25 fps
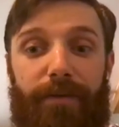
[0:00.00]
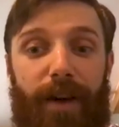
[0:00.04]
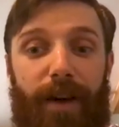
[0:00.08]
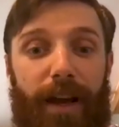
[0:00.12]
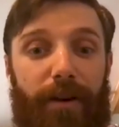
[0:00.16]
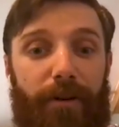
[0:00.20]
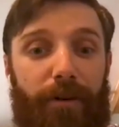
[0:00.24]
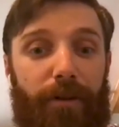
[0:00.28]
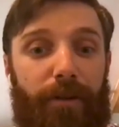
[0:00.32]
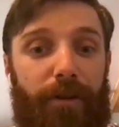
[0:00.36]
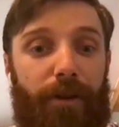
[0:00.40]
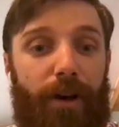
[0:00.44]

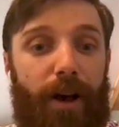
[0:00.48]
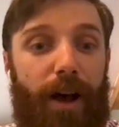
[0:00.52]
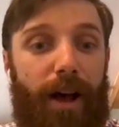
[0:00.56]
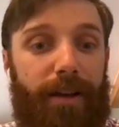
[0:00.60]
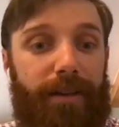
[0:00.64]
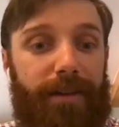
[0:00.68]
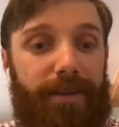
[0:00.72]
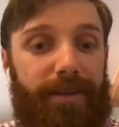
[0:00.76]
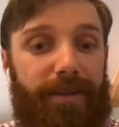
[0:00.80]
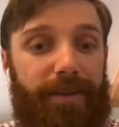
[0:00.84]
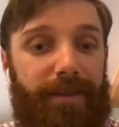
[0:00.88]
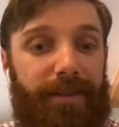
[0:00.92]
final
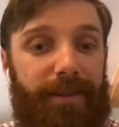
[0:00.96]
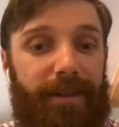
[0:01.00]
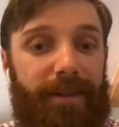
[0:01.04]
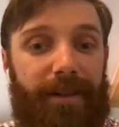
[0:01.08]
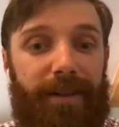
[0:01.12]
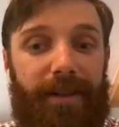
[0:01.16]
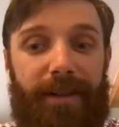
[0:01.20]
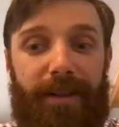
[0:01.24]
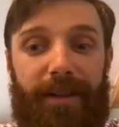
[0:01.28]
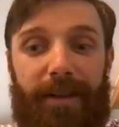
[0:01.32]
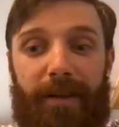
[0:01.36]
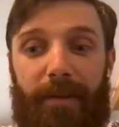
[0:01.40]
thoughts
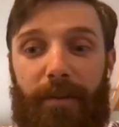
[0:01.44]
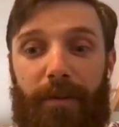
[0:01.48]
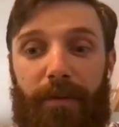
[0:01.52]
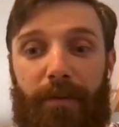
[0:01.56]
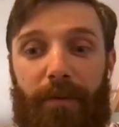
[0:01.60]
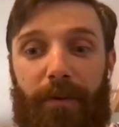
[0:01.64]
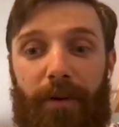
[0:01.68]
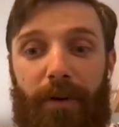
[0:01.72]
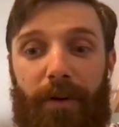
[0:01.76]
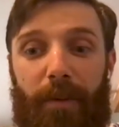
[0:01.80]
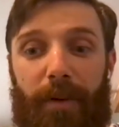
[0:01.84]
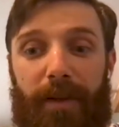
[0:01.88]

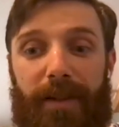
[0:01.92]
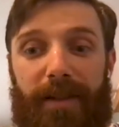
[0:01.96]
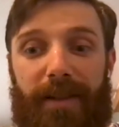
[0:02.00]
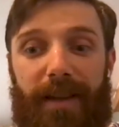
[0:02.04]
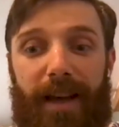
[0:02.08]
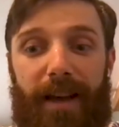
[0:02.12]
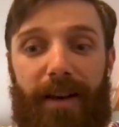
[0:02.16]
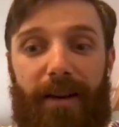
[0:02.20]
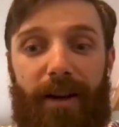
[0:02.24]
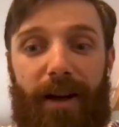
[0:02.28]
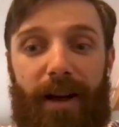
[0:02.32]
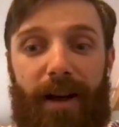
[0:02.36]
before we
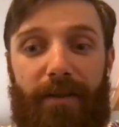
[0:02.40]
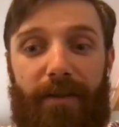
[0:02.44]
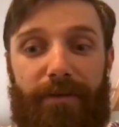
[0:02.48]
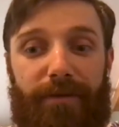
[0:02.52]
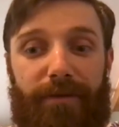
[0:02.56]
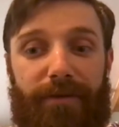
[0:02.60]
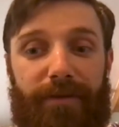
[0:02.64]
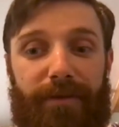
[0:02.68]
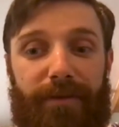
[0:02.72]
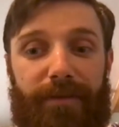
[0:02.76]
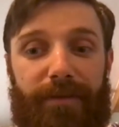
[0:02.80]
sign off?